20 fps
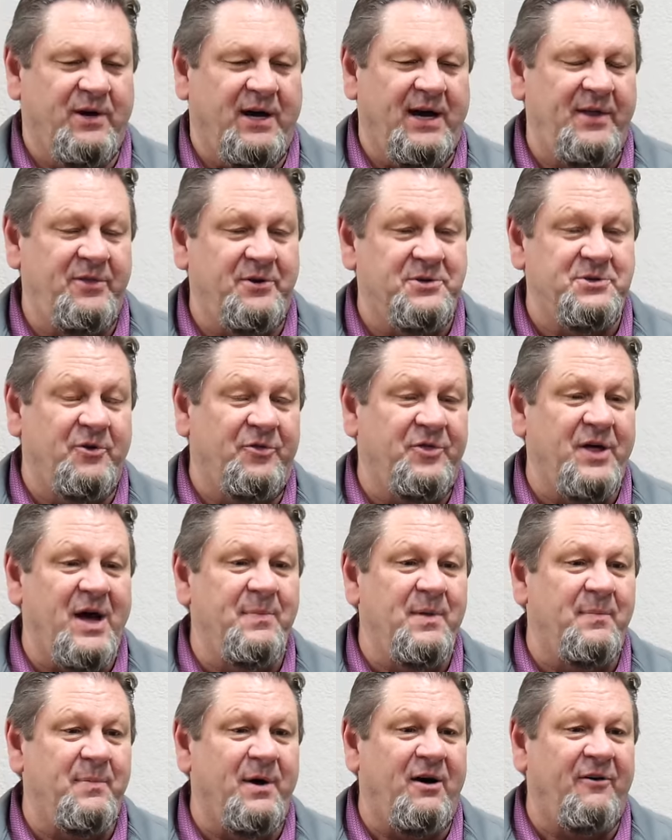high and there's no thumb,
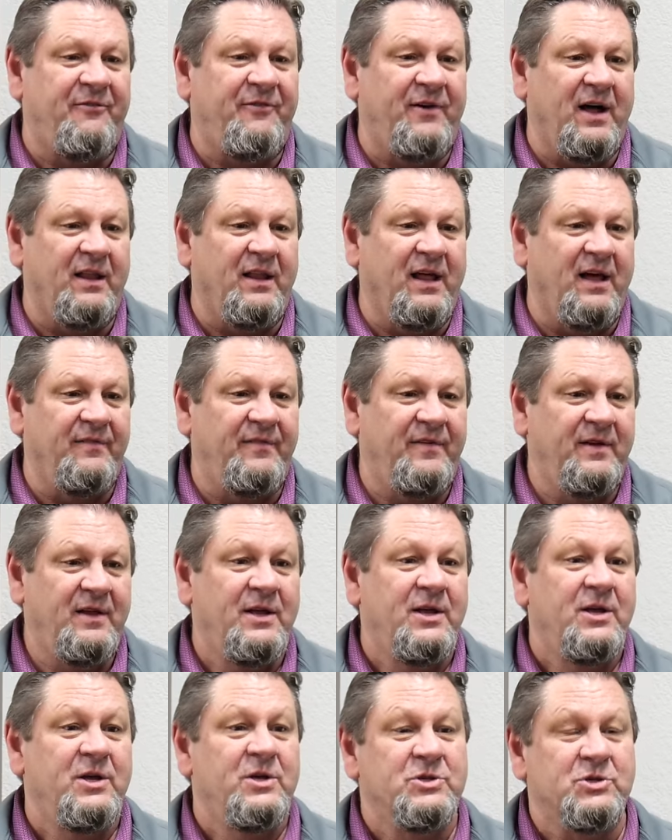the ball fall off.
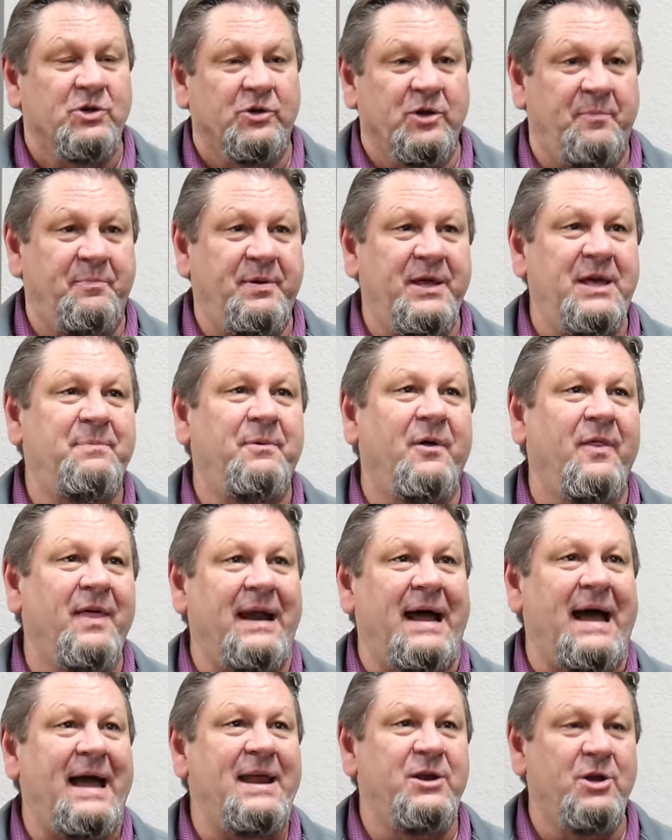So the people that
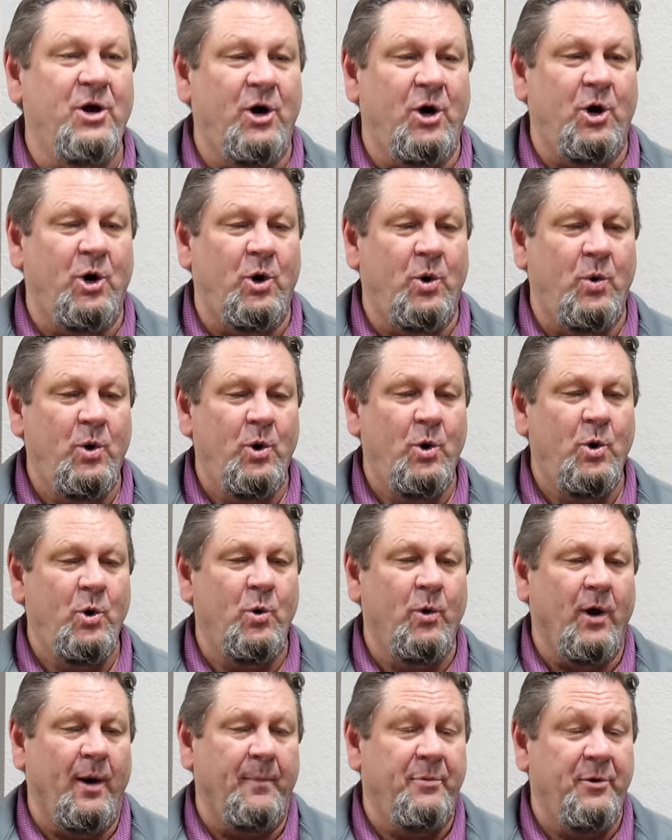I know
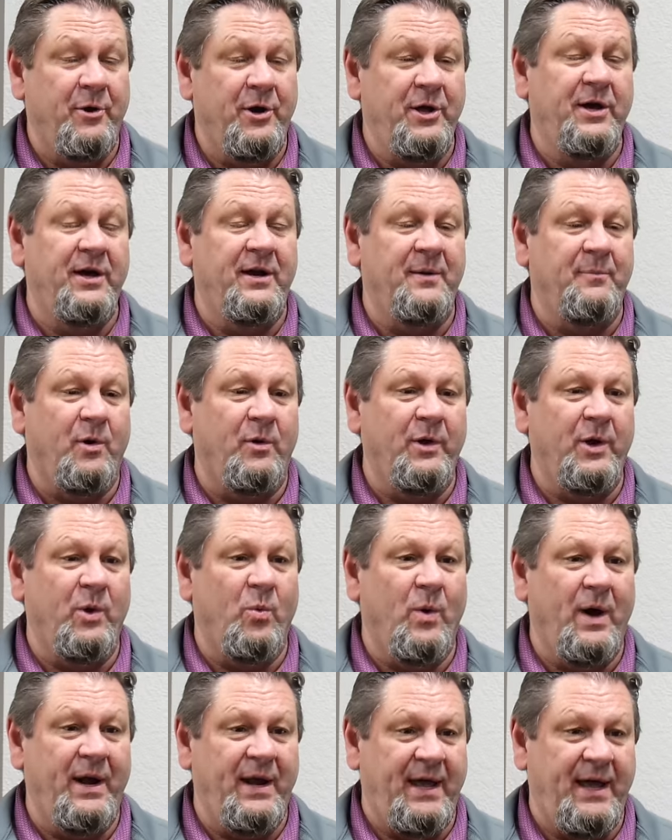who are pretty good at bowling
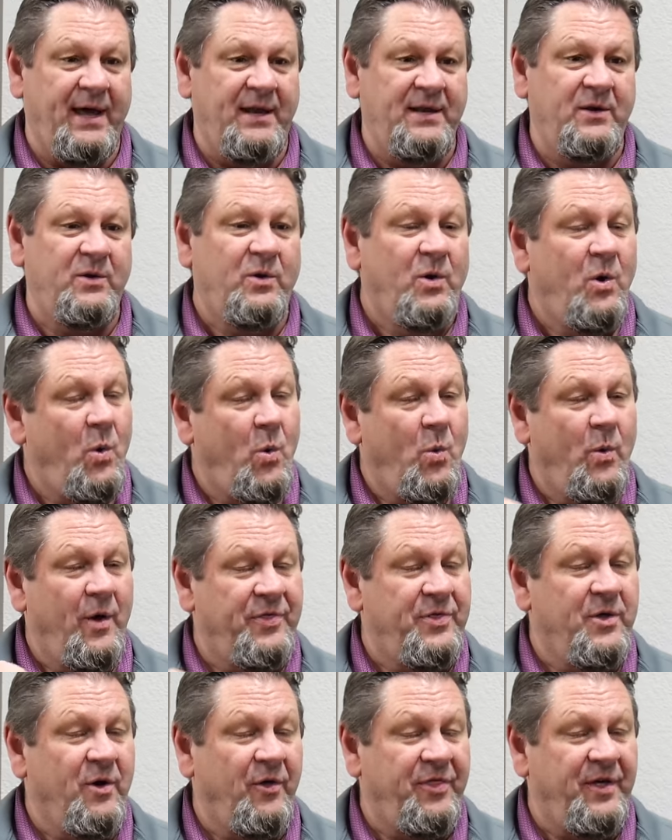one-handed
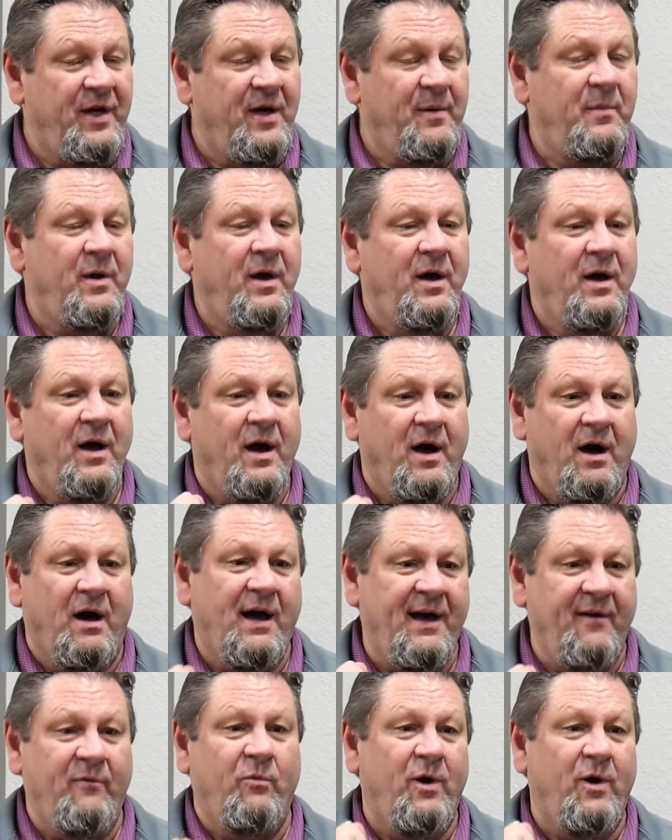with no thumb all have